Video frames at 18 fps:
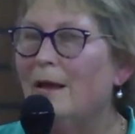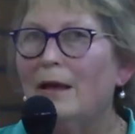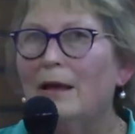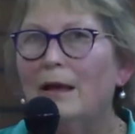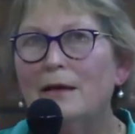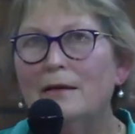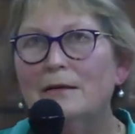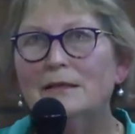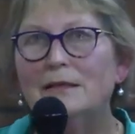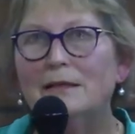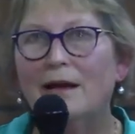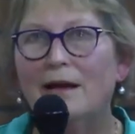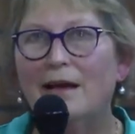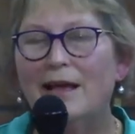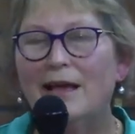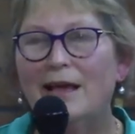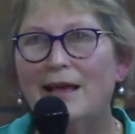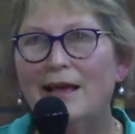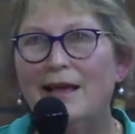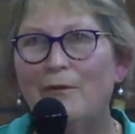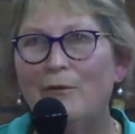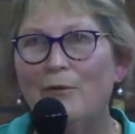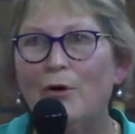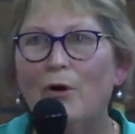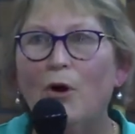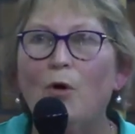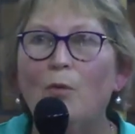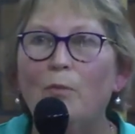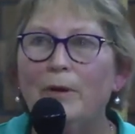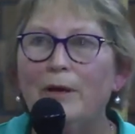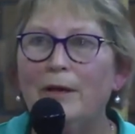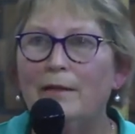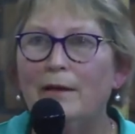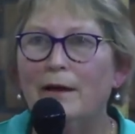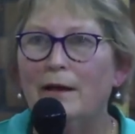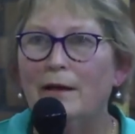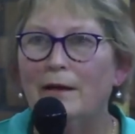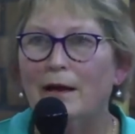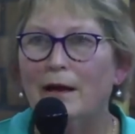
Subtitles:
Because we're hoping that